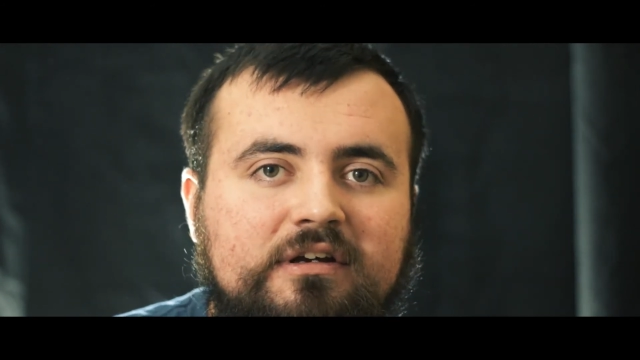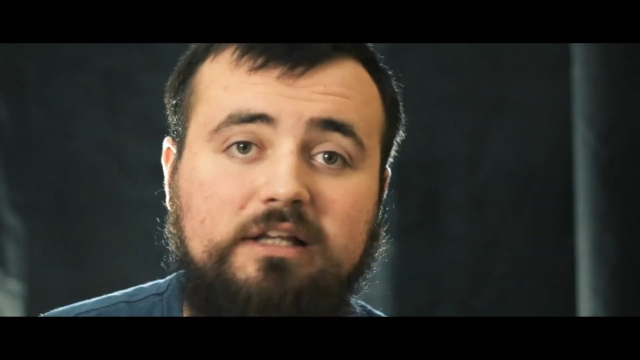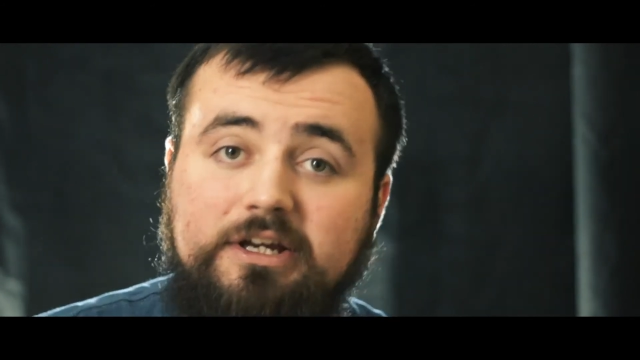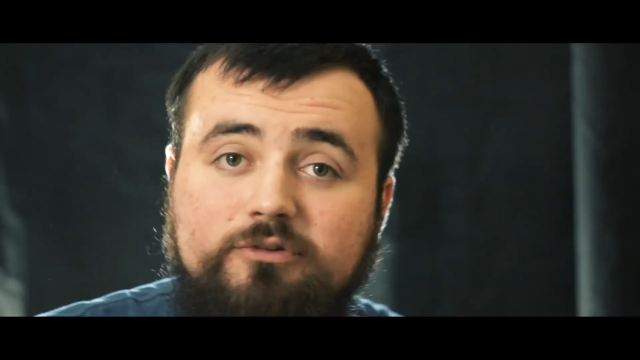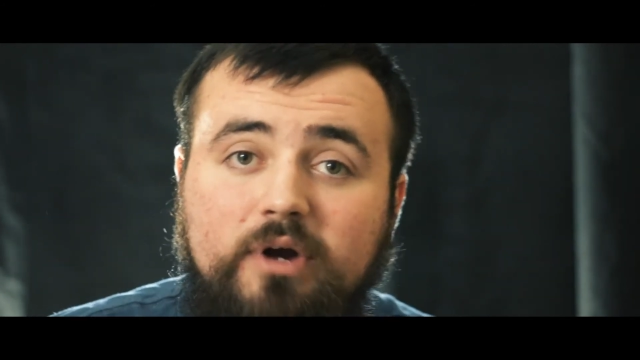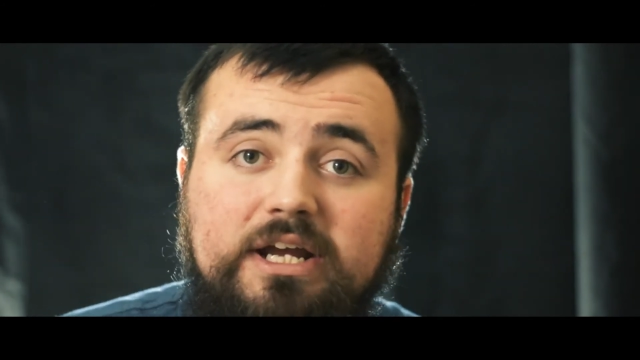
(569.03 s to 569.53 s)

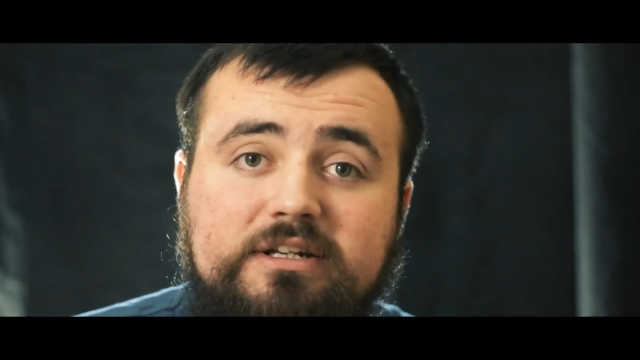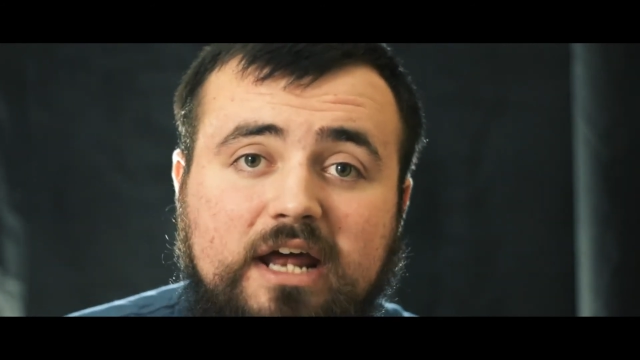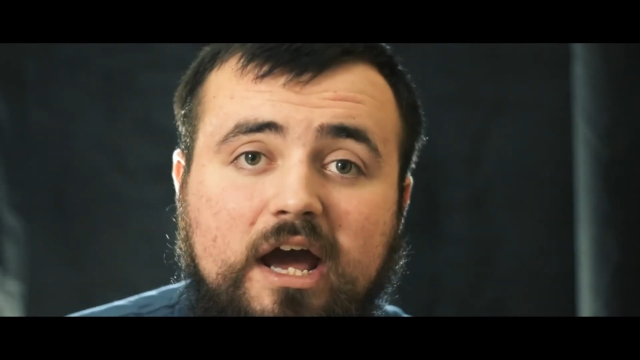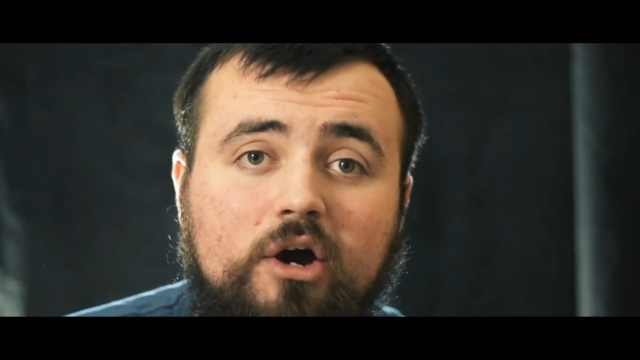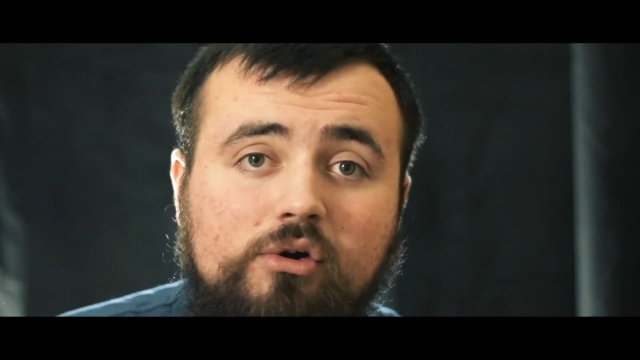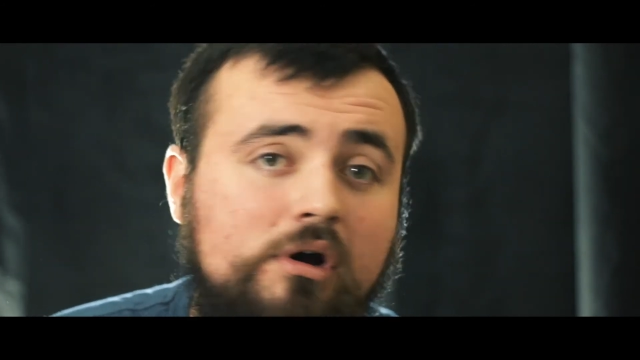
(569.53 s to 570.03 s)
Like right
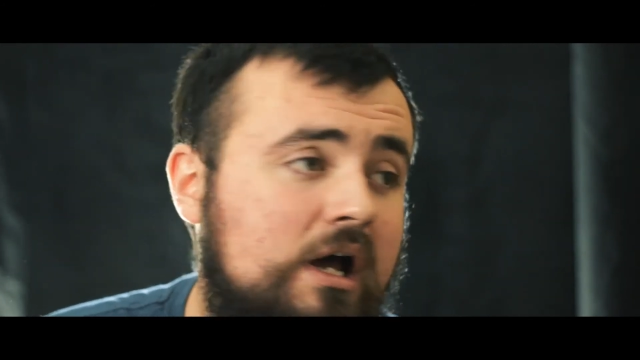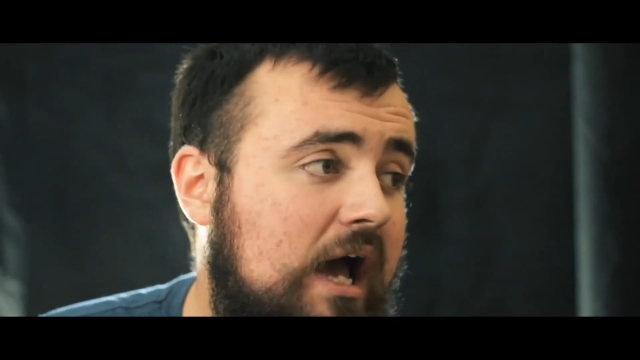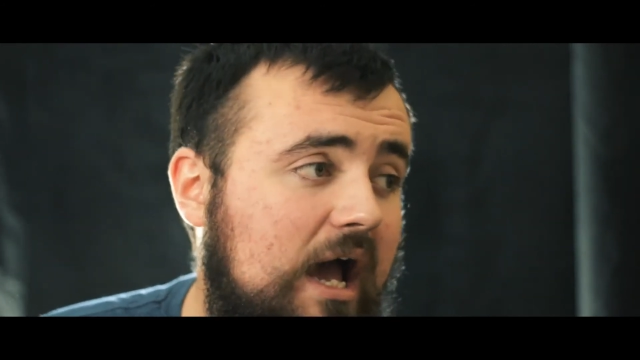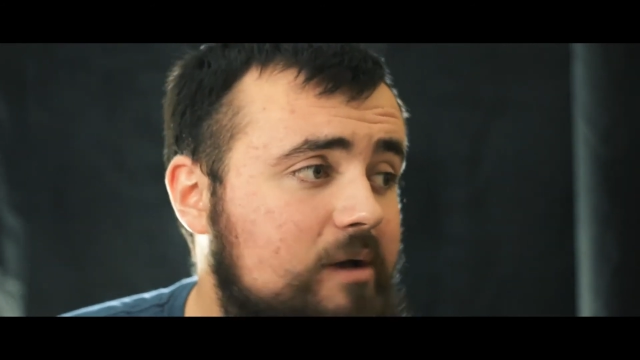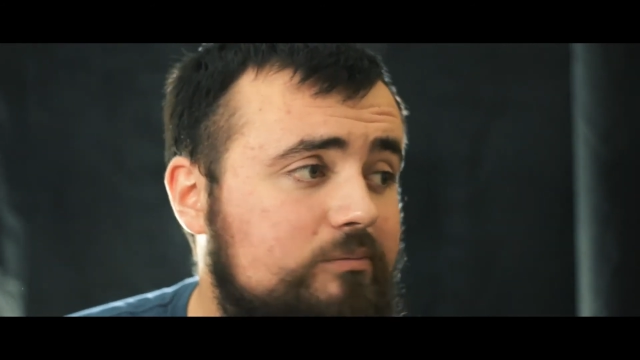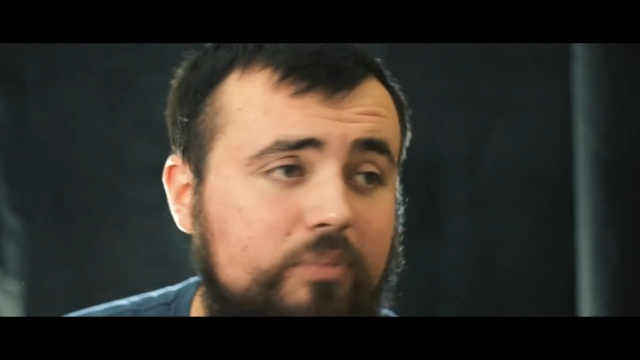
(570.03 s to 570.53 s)
now,
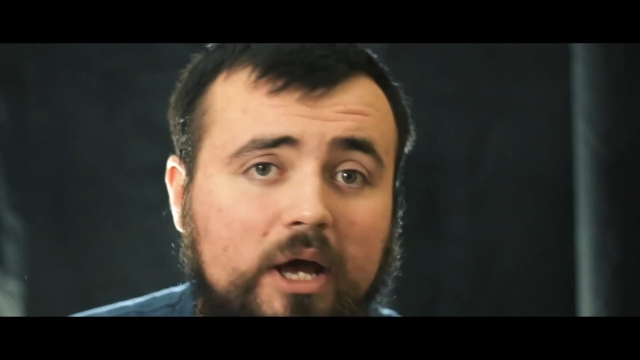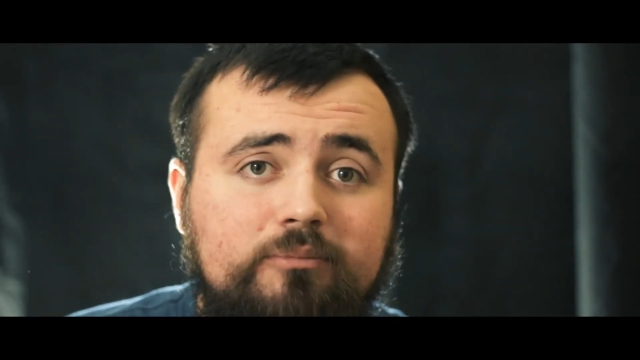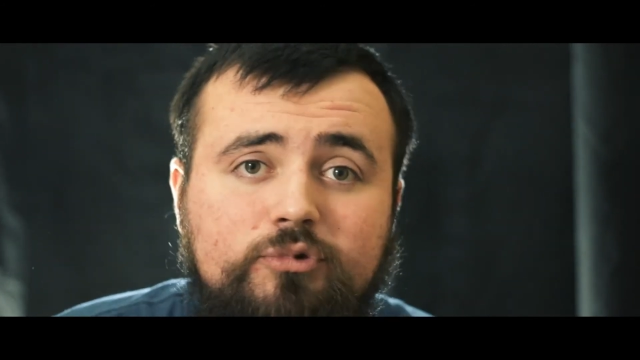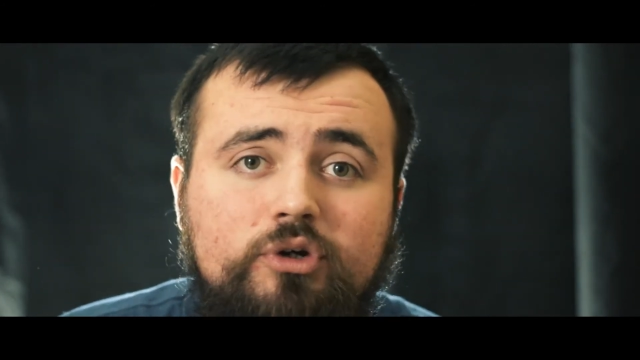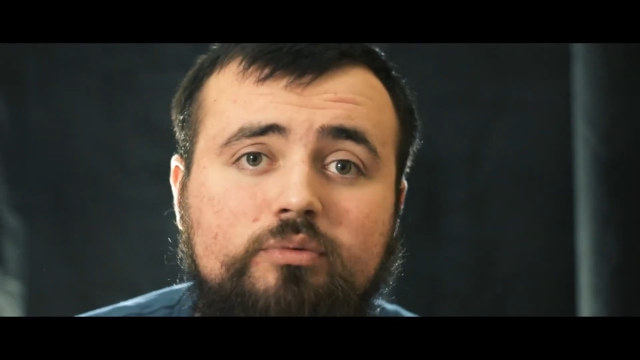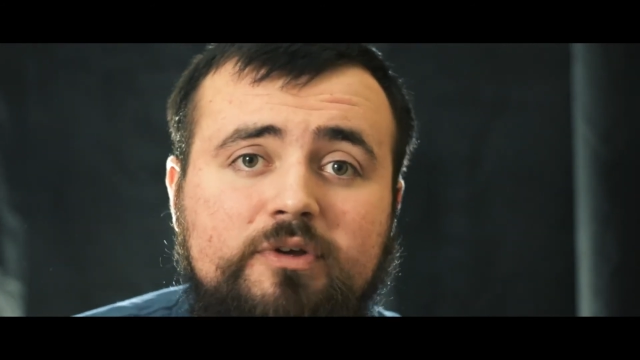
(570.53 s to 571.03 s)

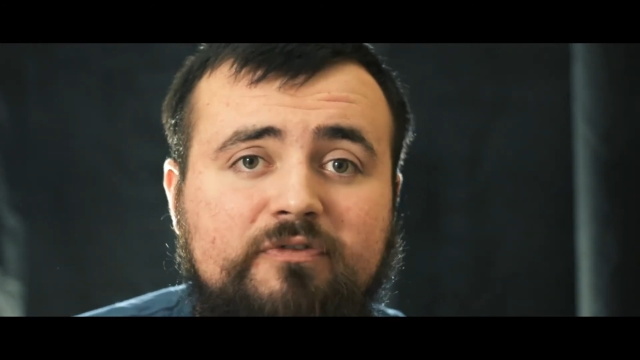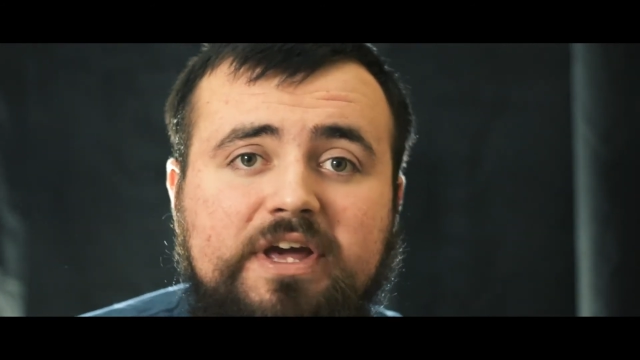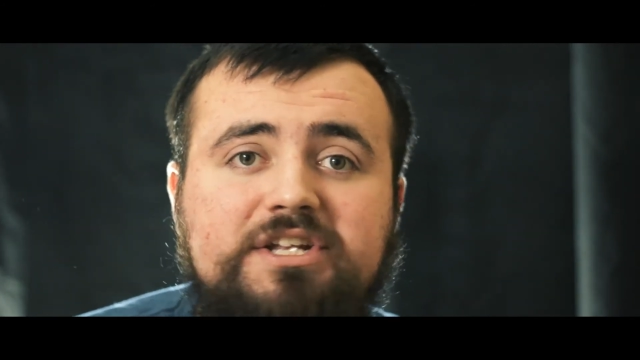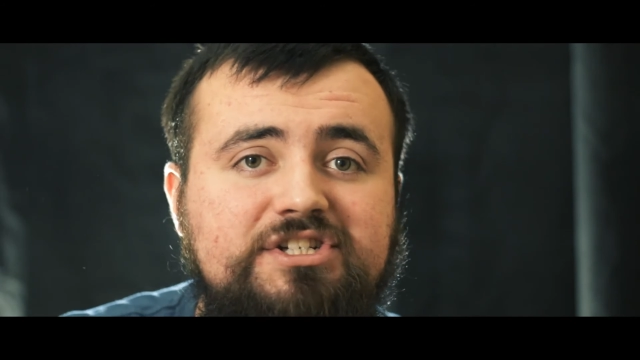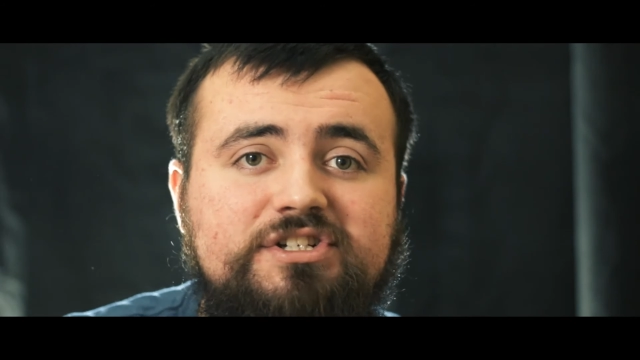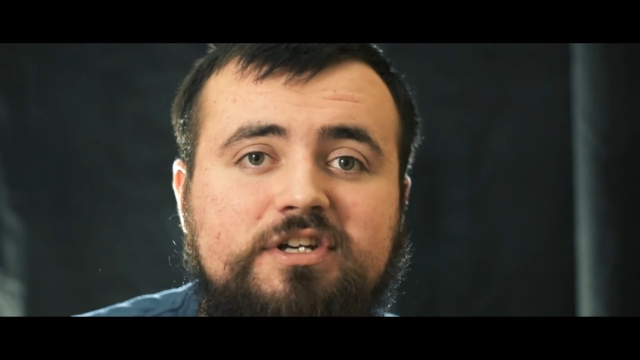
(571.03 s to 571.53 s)
I'm good with
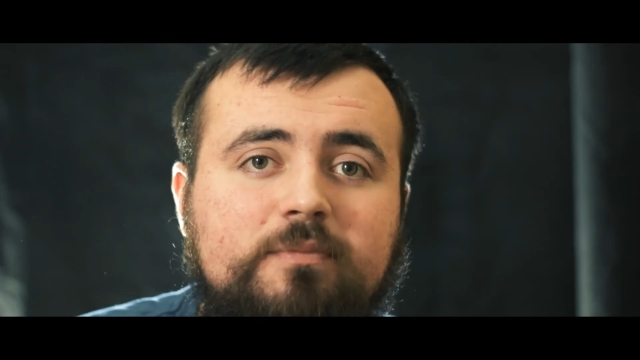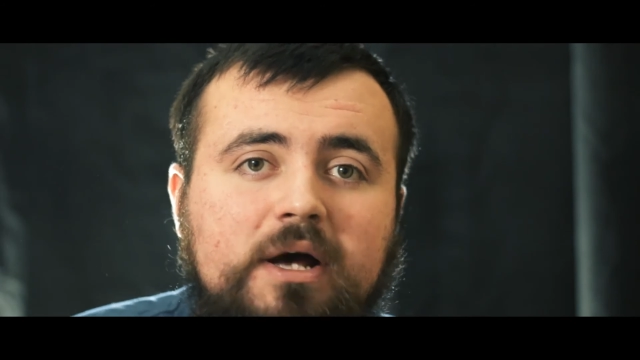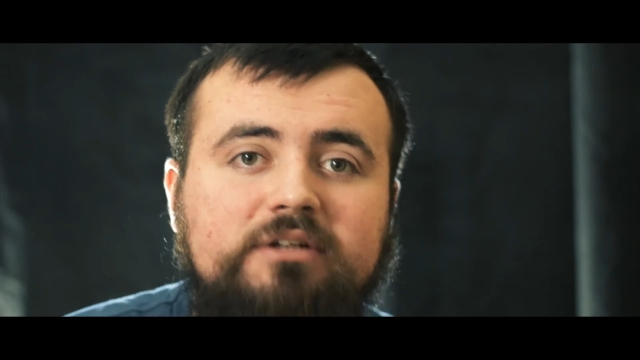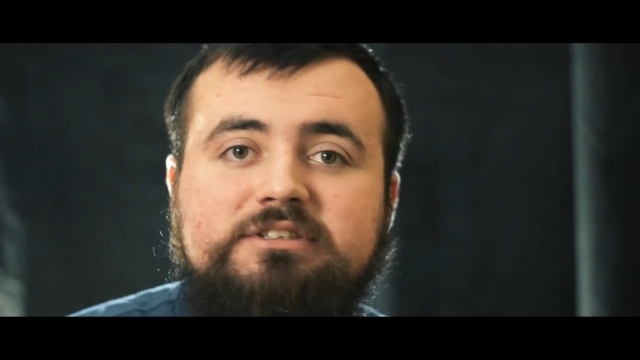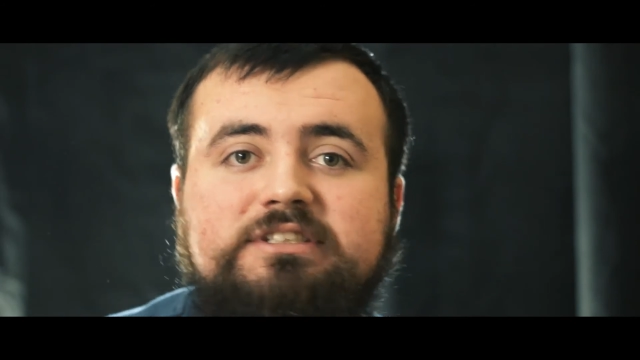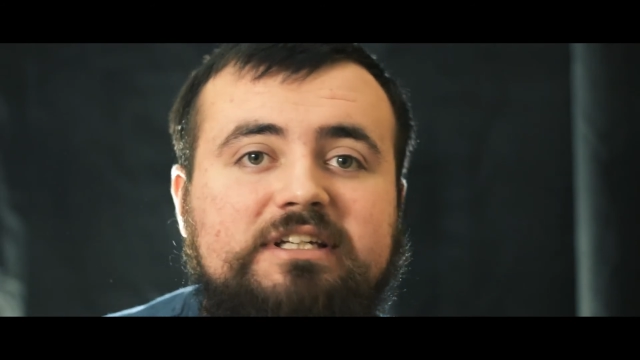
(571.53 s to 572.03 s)

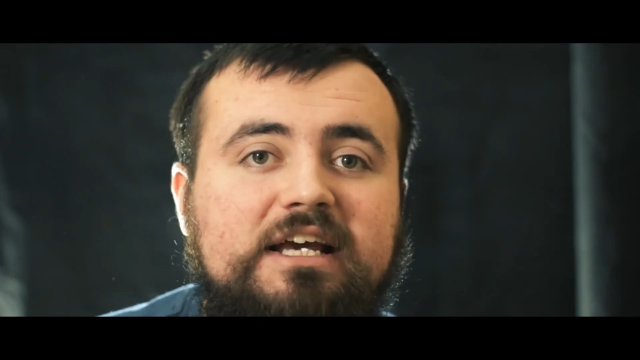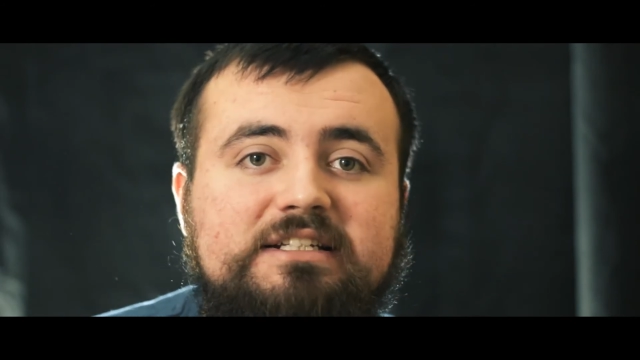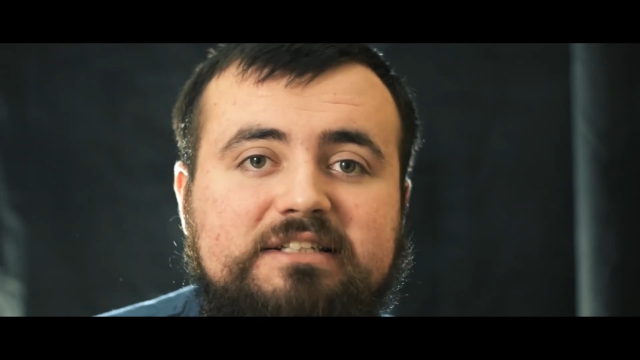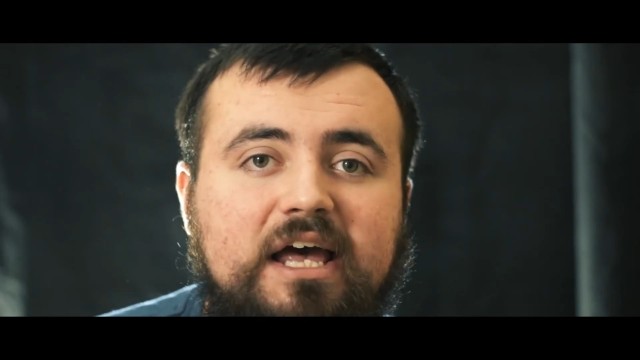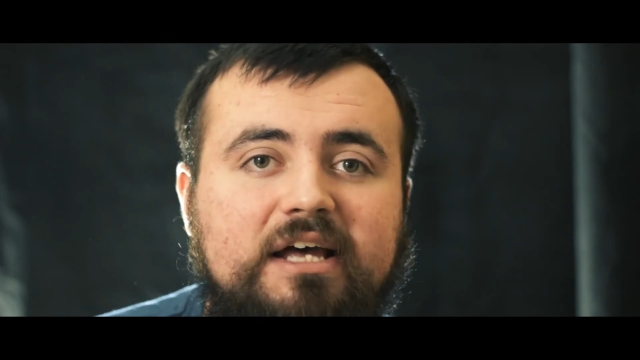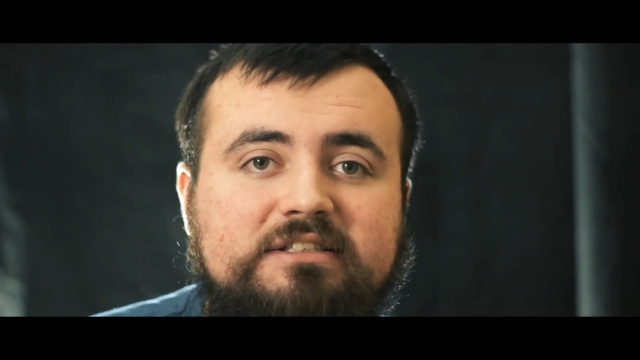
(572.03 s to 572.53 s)
HTML and
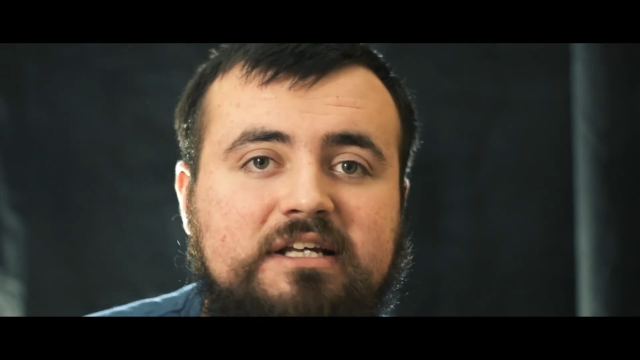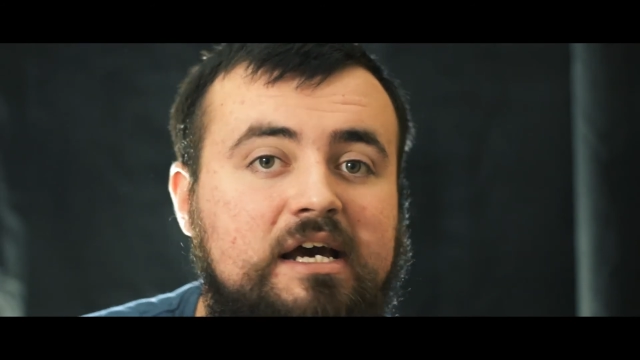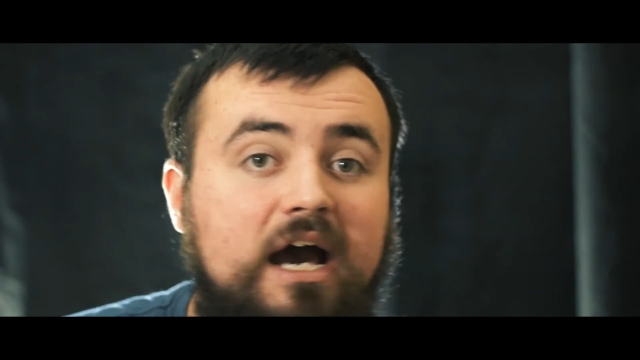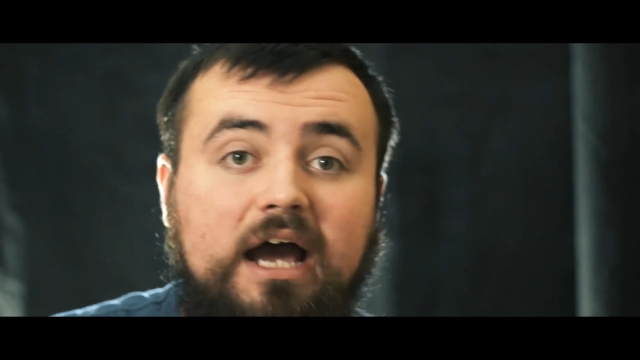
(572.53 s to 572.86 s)
CSS.